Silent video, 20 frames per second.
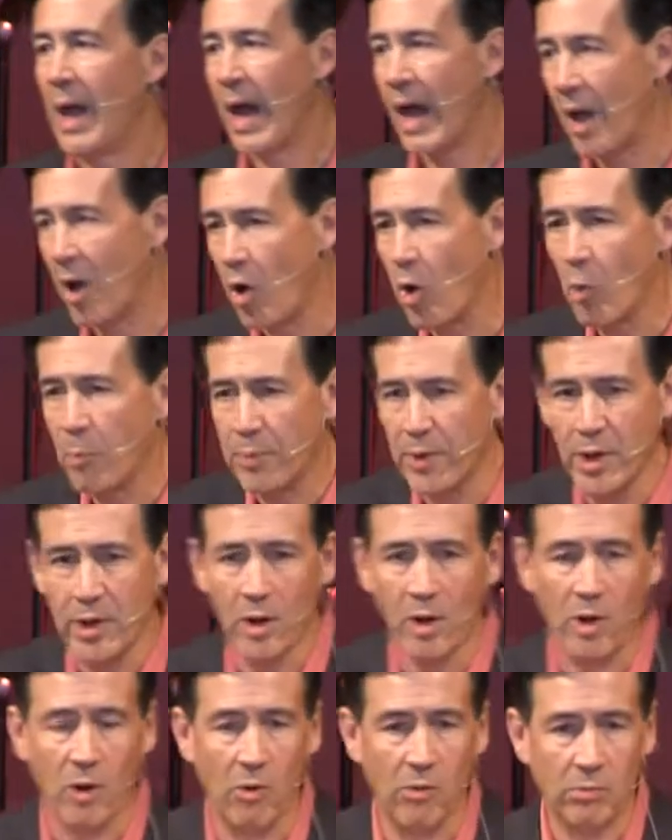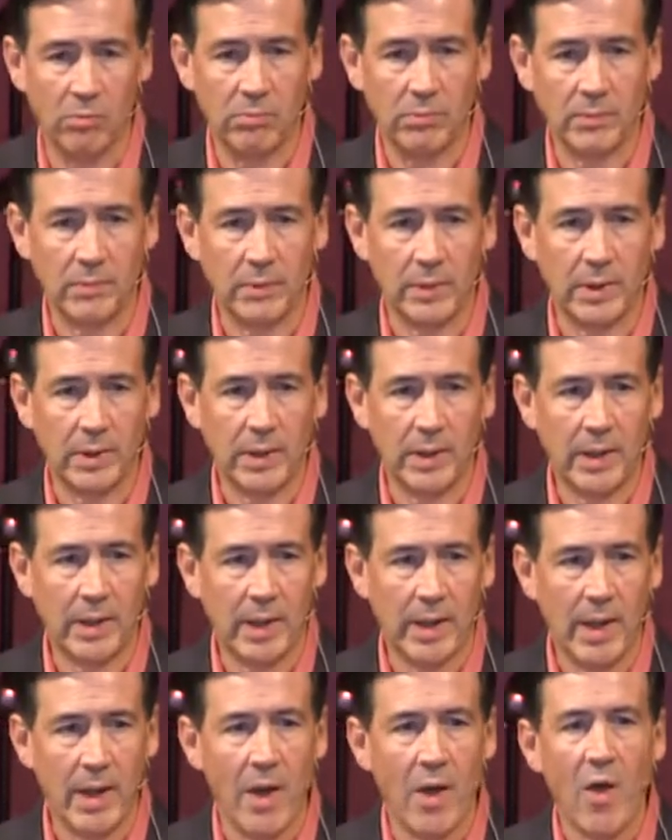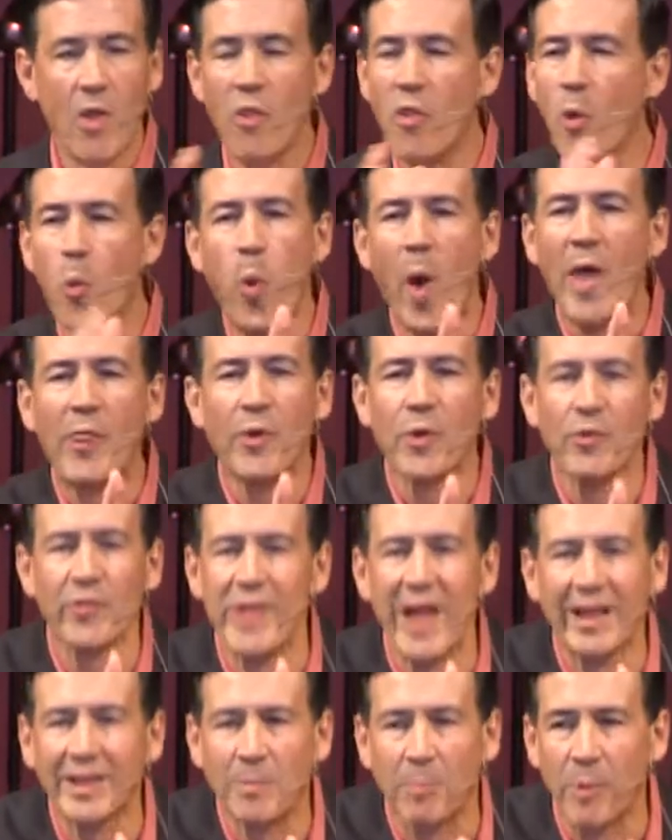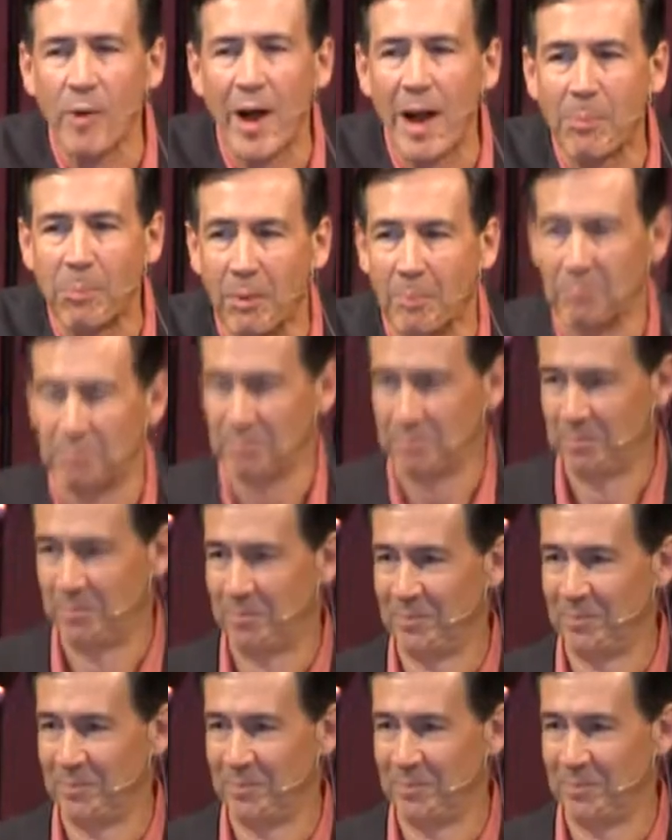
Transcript: I hope you know the weather's not the problem.